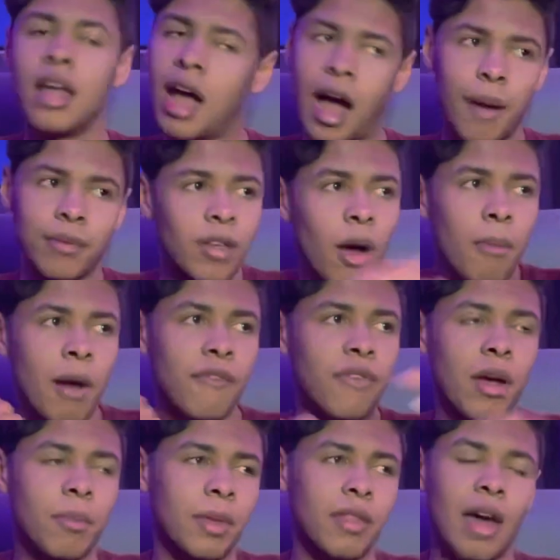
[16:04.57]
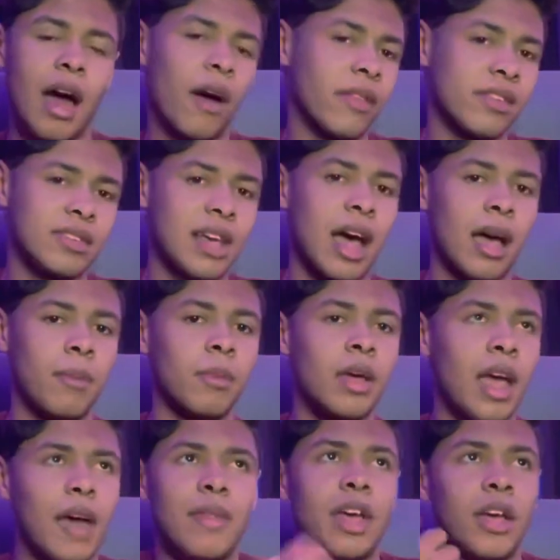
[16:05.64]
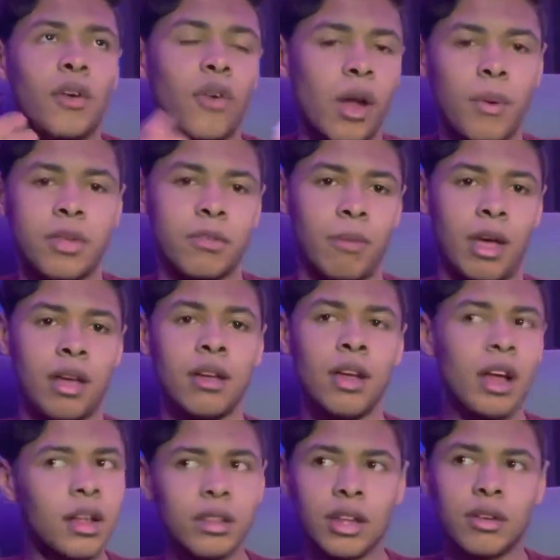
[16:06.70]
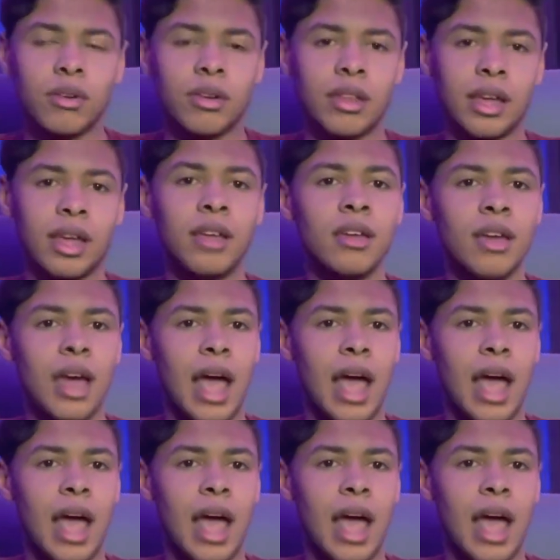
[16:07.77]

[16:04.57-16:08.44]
I tell my family that all the time, and they agree with me, literally.